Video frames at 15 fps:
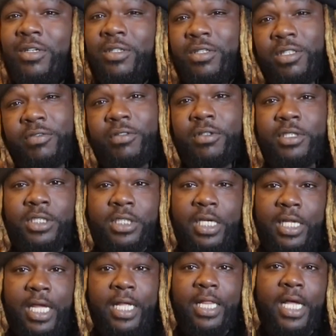You feel what I'm saying?
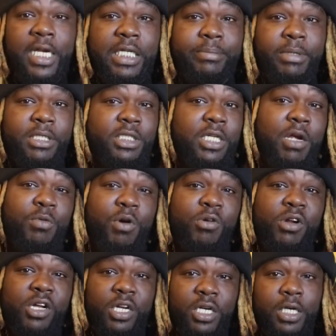Like a lot of these bitches, they want
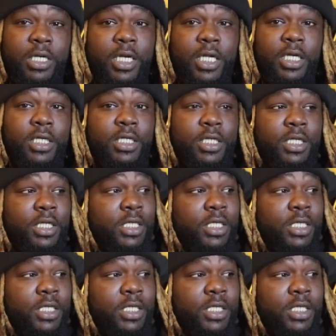a hood, nigga.